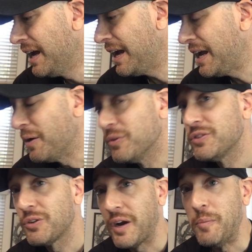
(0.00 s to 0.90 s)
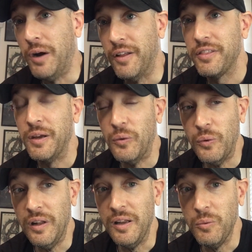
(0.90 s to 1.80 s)
It was a great month. It
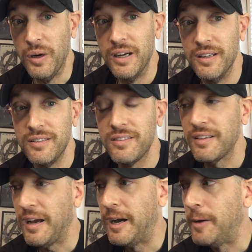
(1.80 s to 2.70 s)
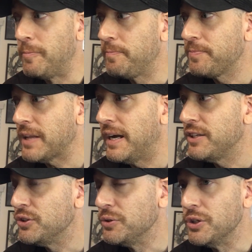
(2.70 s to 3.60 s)
really was. I
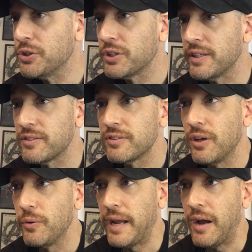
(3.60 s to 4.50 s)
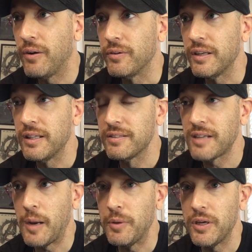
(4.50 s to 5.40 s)
do usually slow down this
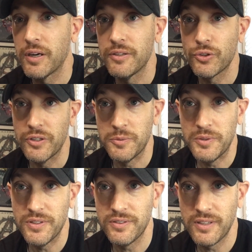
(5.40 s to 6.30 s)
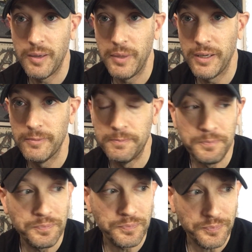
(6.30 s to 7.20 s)
time of year because Christmas is coming.
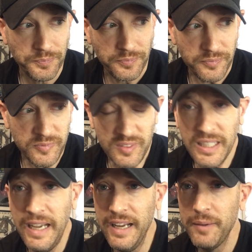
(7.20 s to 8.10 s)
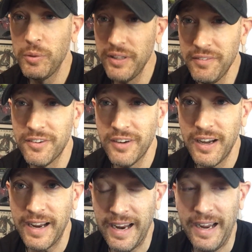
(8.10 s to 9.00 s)
And believe it or not,
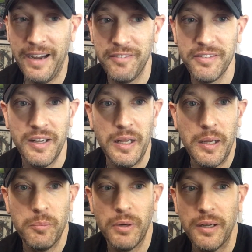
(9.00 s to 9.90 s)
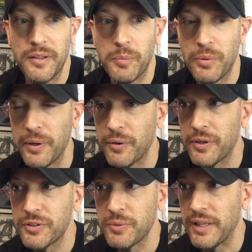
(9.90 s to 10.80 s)
I have, but the
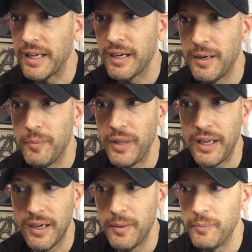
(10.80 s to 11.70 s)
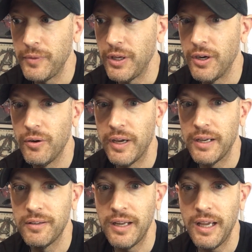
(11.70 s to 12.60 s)
pre-orders, when they come, you know, and